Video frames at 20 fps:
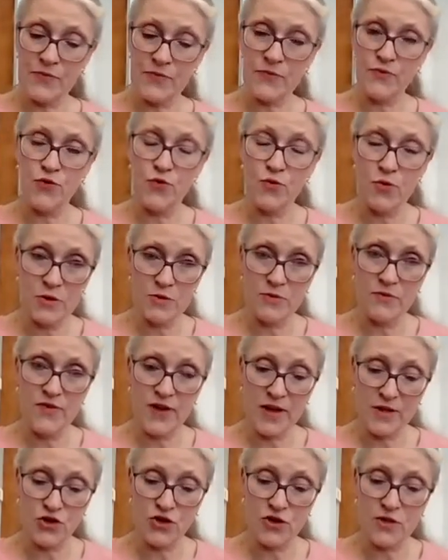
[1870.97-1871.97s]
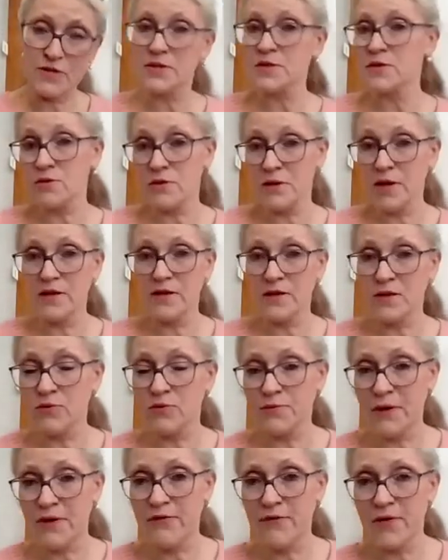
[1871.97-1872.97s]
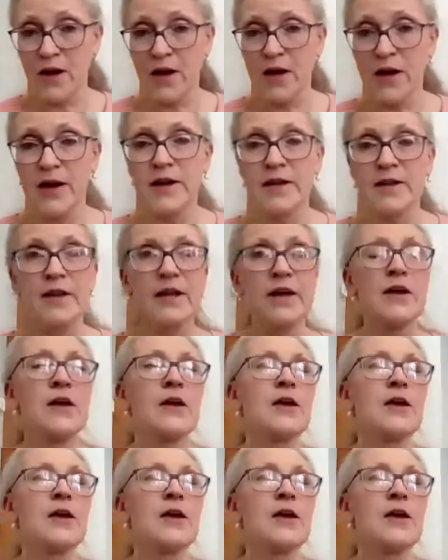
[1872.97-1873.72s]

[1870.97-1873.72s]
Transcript: rooted veggies. So lettuce would be fine.